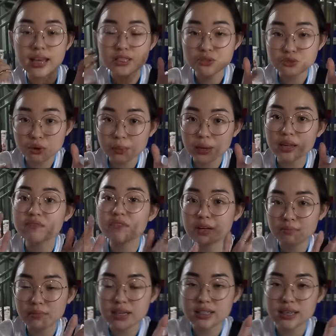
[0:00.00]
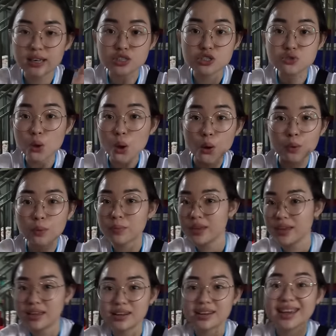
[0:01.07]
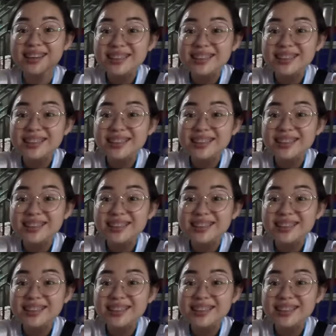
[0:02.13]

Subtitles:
Yeah, soup in Vietnamese and soup in